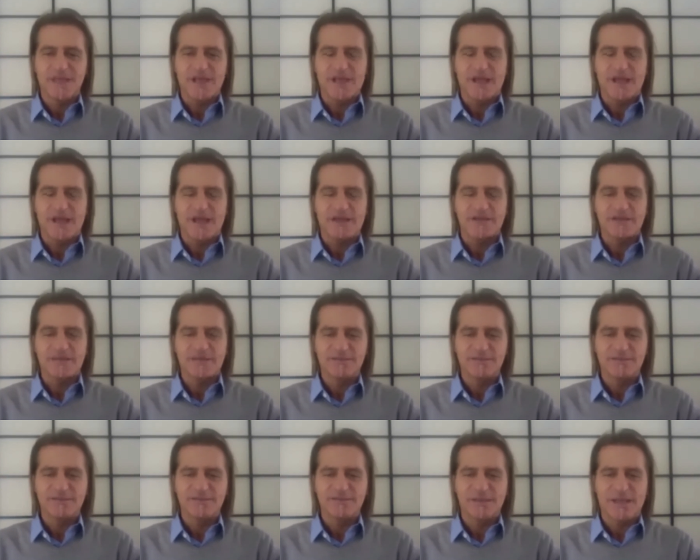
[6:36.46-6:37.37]
Yeah.
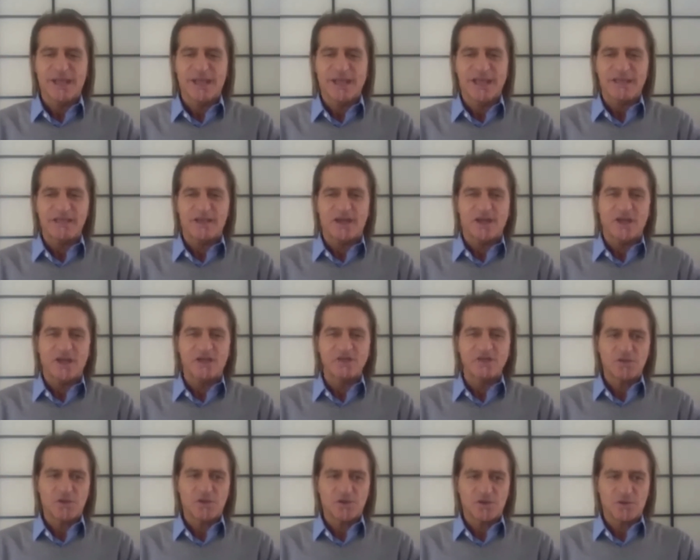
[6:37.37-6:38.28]
And
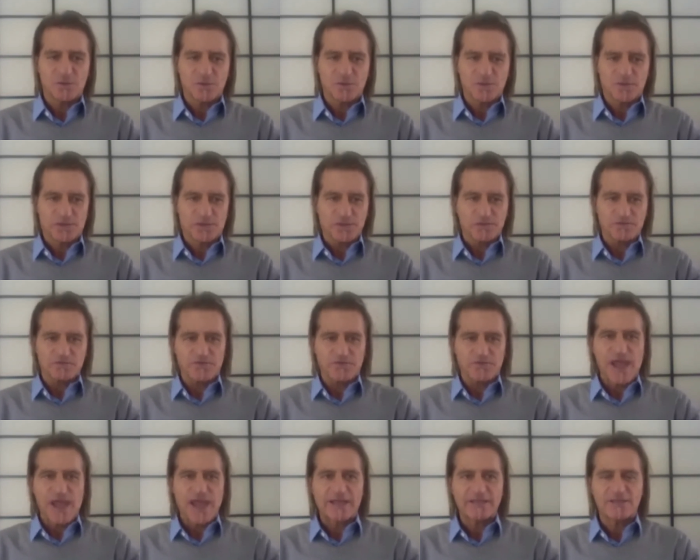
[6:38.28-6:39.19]
also with the
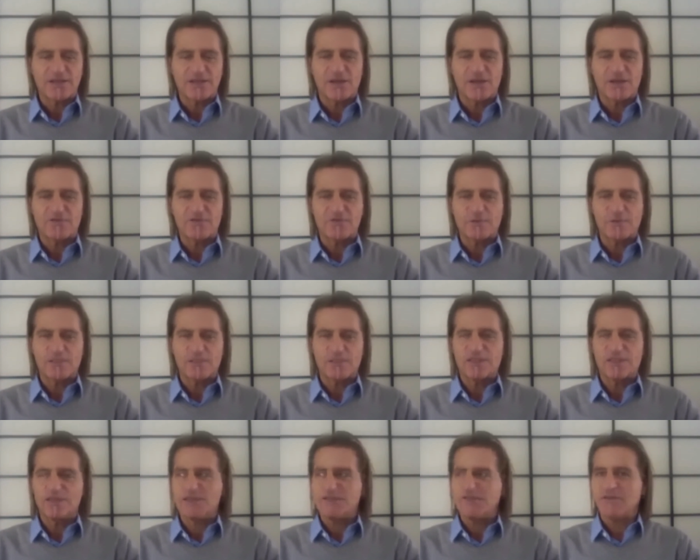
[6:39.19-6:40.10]
fact of
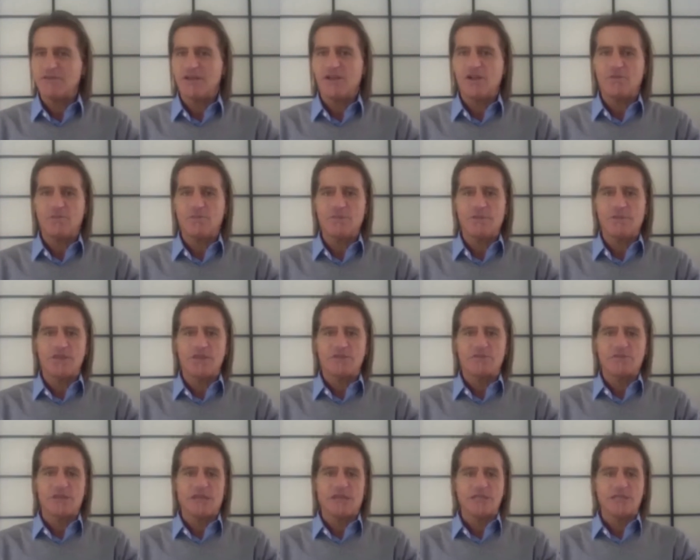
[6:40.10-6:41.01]
with the
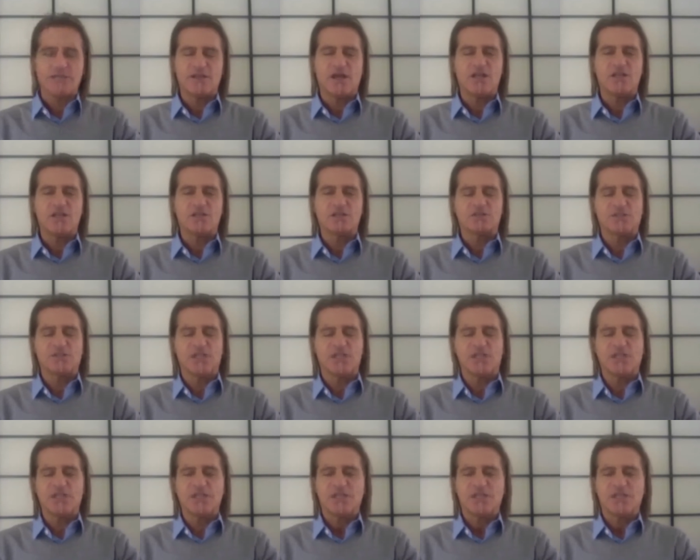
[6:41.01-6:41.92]
development of
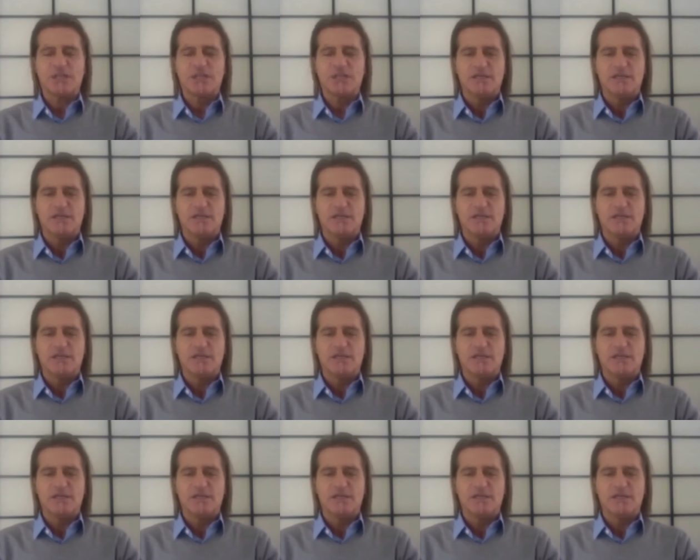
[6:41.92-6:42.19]
technology,